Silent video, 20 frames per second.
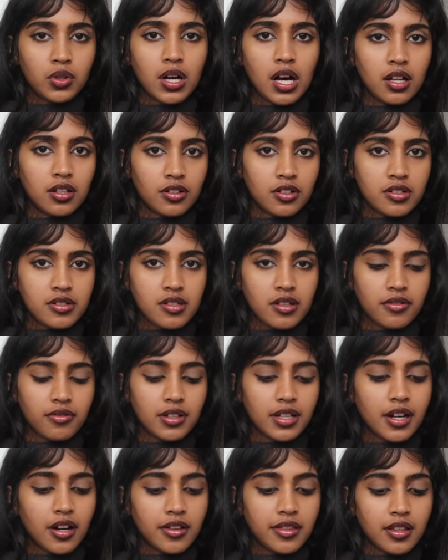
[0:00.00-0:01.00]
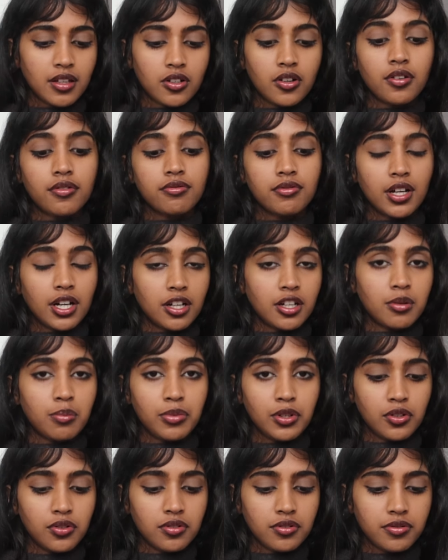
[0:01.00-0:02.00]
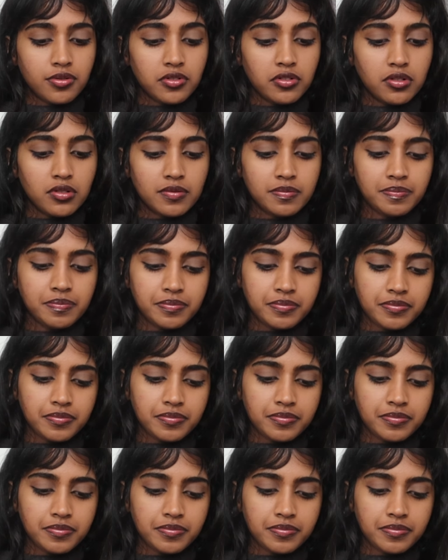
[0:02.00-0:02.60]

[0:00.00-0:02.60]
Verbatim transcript: colors of it I think are very beautiful.